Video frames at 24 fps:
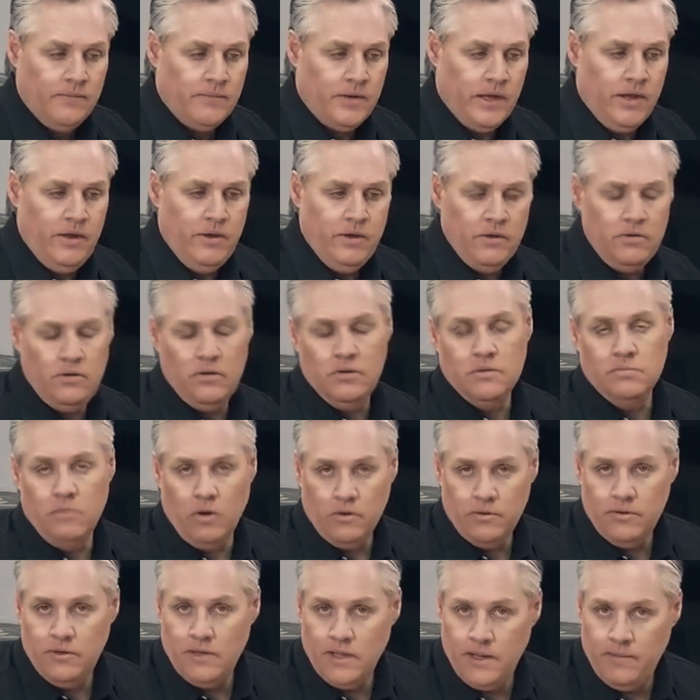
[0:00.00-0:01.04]
Now you could use
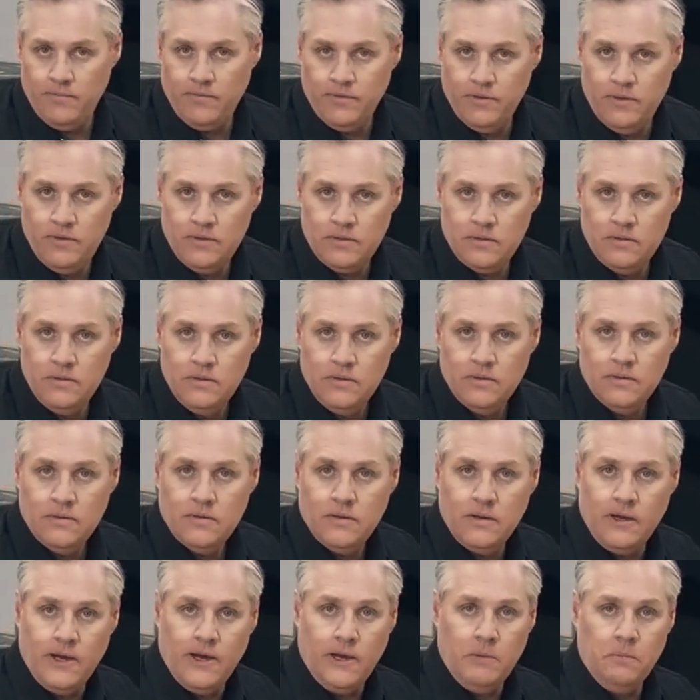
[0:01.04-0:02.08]
multicam for this,
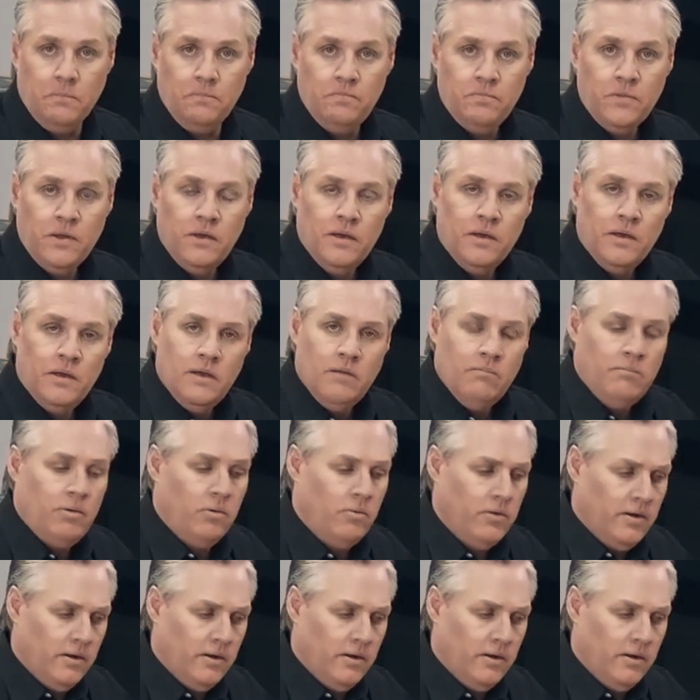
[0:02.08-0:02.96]
but